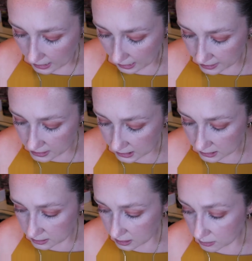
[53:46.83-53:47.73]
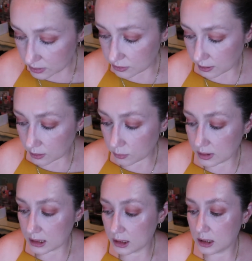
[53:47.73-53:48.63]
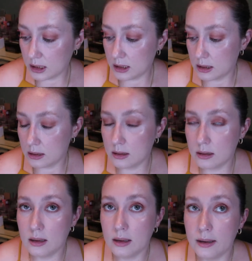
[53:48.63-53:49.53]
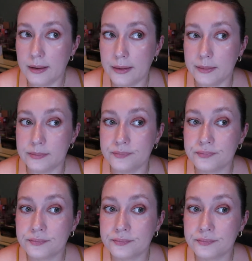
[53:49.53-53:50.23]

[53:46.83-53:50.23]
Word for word: And then they were doing a really good um,